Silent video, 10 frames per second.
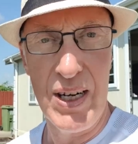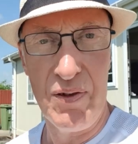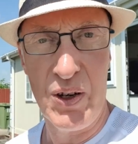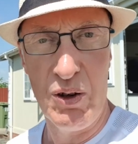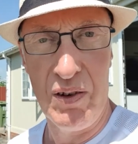
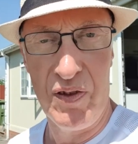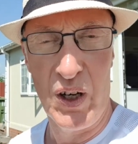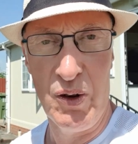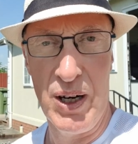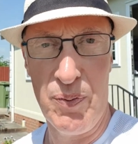if you are
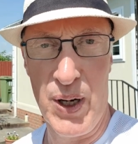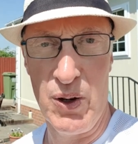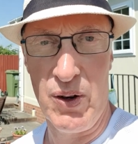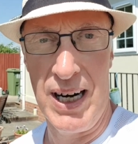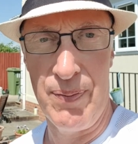following a
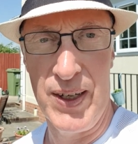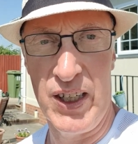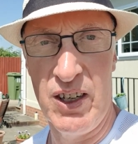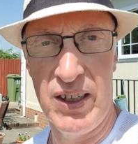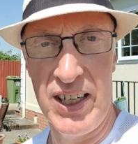program
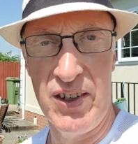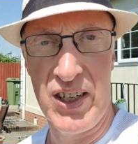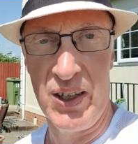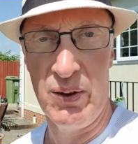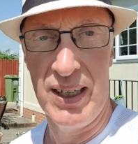that you're used
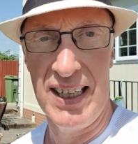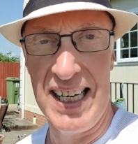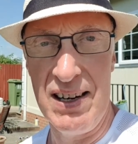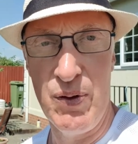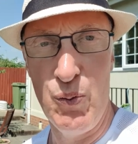to,
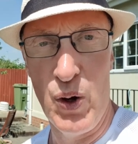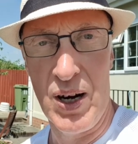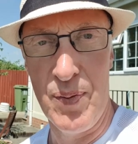even one of